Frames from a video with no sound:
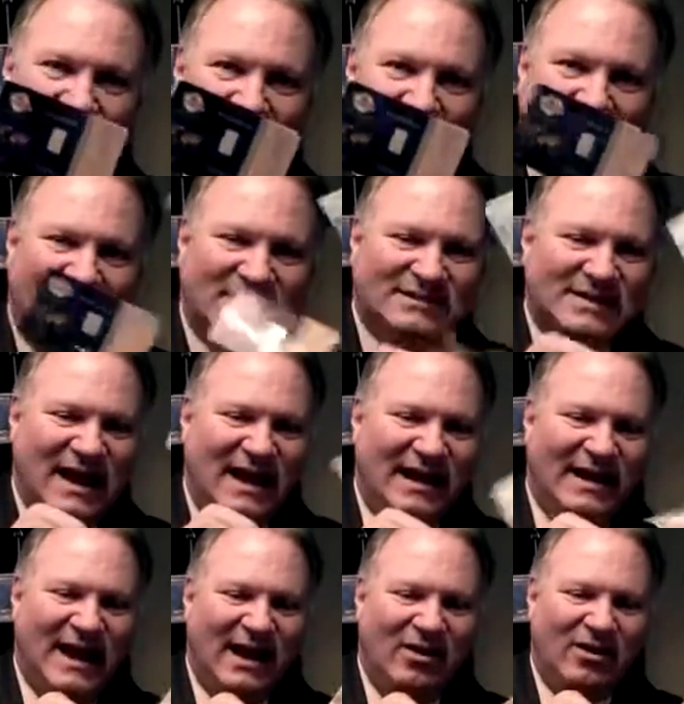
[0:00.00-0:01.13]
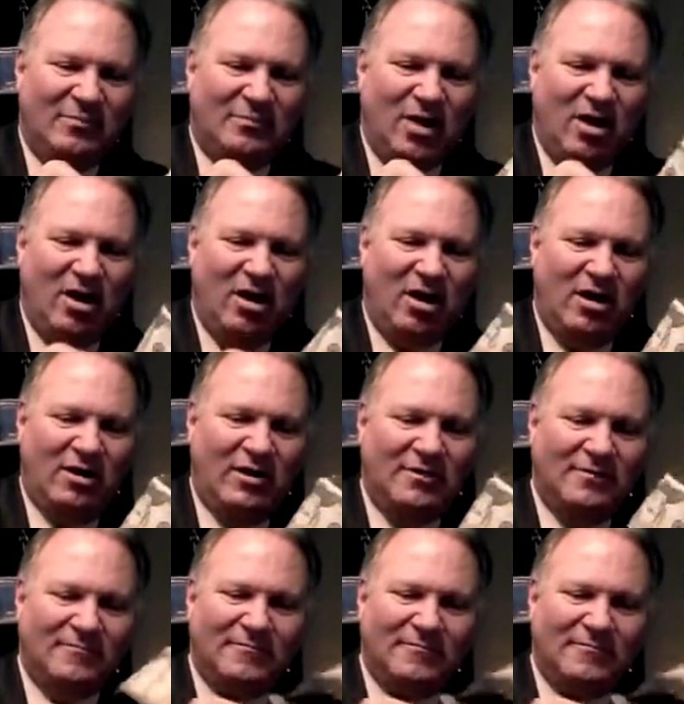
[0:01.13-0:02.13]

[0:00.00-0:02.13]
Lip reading: That is a KaratBar